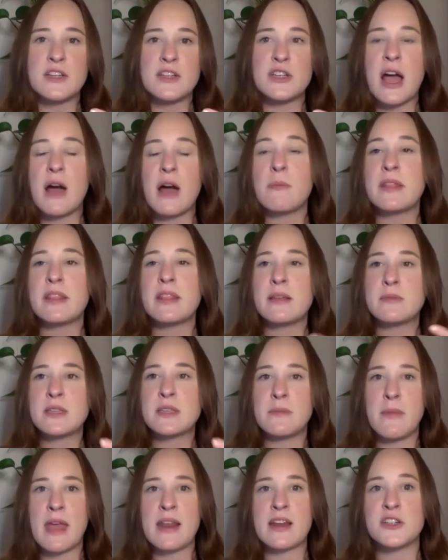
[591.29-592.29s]
helping them
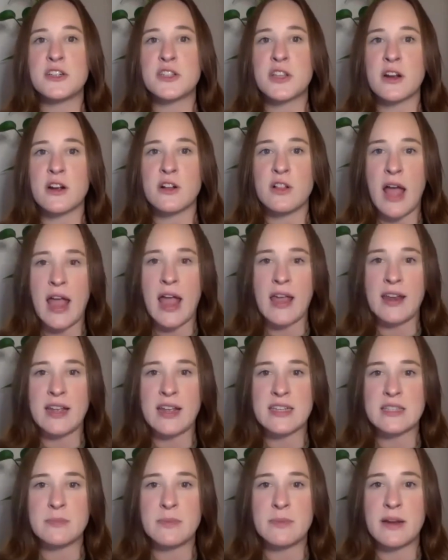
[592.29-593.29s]
to manage their client
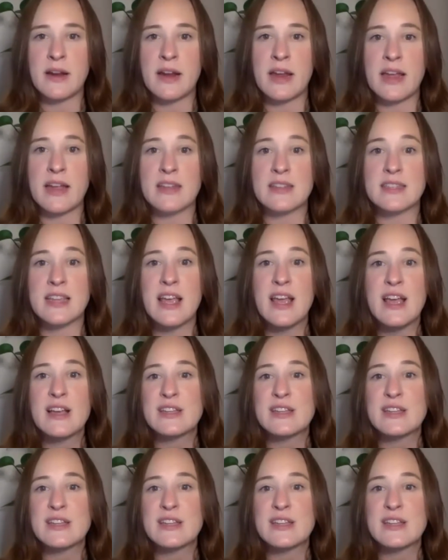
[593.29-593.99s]
experience.